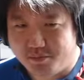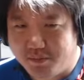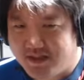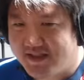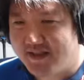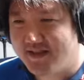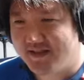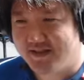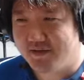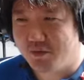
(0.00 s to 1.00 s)

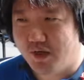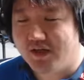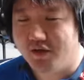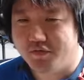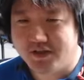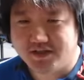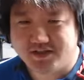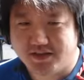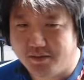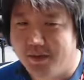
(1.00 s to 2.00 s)
misses one of
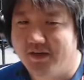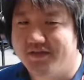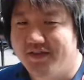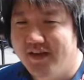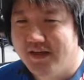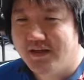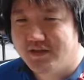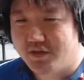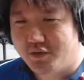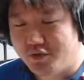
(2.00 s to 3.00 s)
his debuffs.
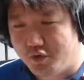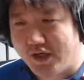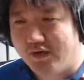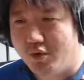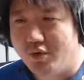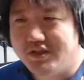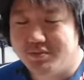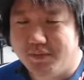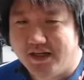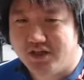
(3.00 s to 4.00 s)
So you can
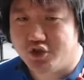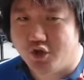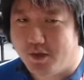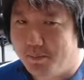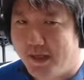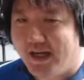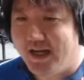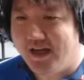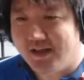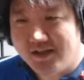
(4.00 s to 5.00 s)
always manage to apply
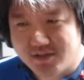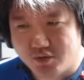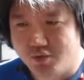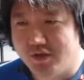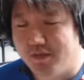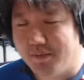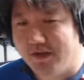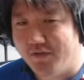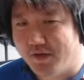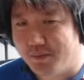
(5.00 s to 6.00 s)
at least 2
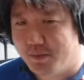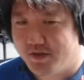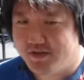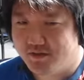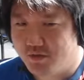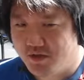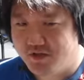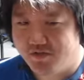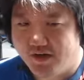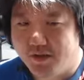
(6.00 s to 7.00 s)
debuffs on the boss, which
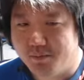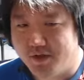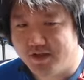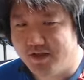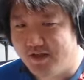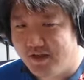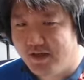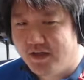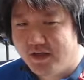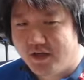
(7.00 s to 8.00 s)
is very important.
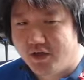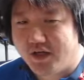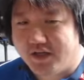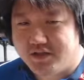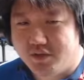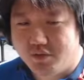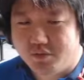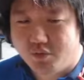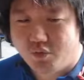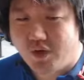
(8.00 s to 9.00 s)
Okay,
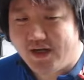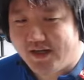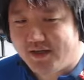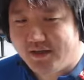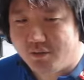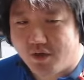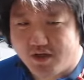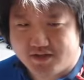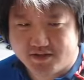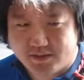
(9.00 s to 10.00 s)
so what I did
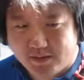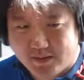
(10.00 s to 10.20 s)
was,